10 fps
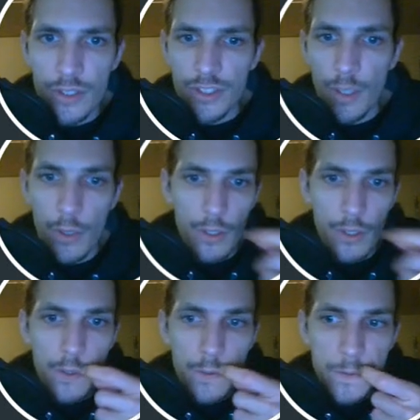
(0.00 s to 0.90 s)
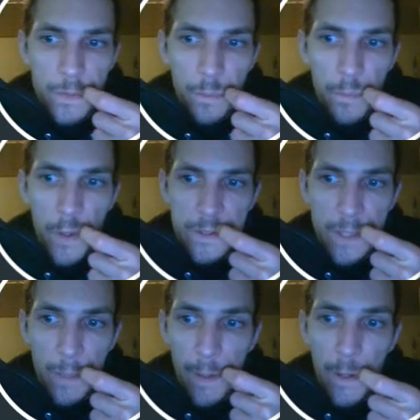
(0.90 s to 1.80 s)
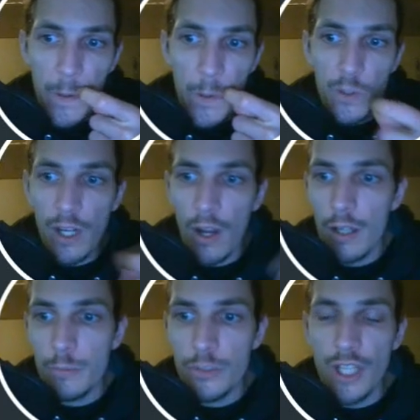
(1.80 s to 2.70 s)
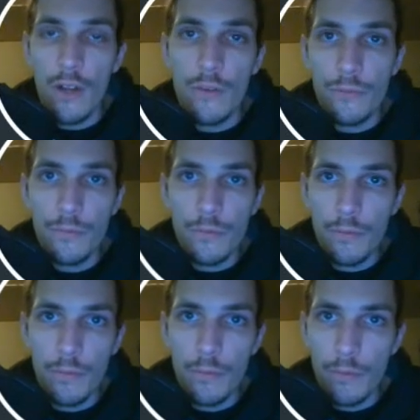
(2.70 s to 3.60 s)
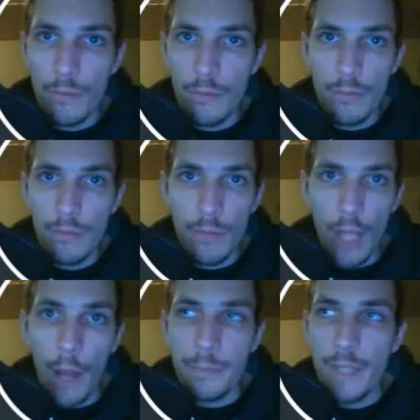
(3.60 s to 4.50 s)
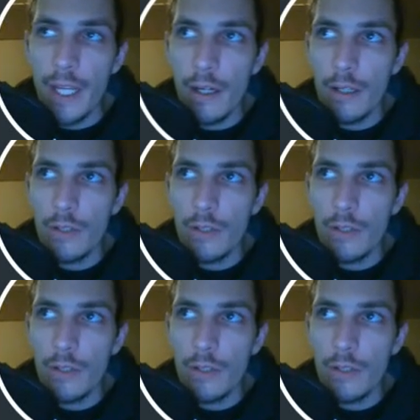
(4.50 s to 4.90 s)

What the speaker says: someone who's somehow got himself up there.